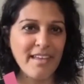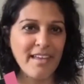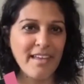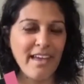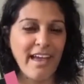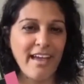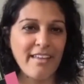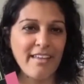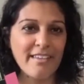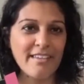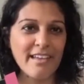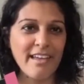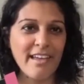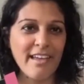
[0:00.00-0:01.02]

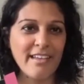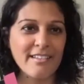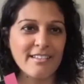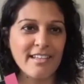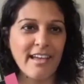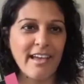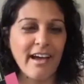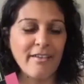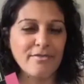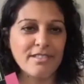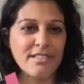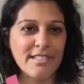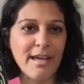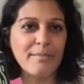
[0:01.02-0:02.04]
And I've
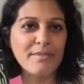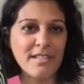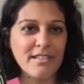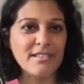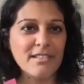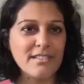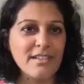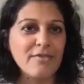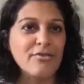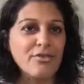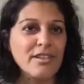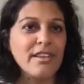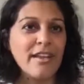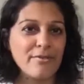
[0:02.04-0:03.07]
stepped into
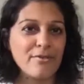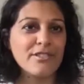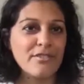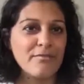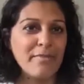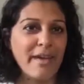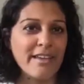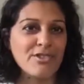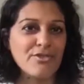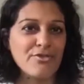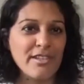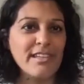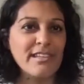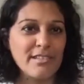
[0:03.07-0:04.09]
different levels of
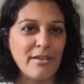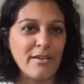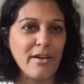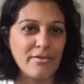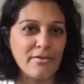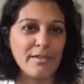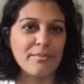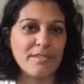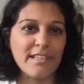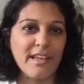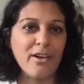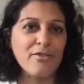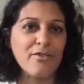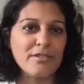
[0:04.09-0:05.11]
mastery in and of
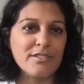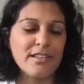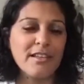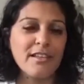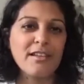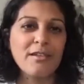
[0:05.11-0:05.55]
themselves.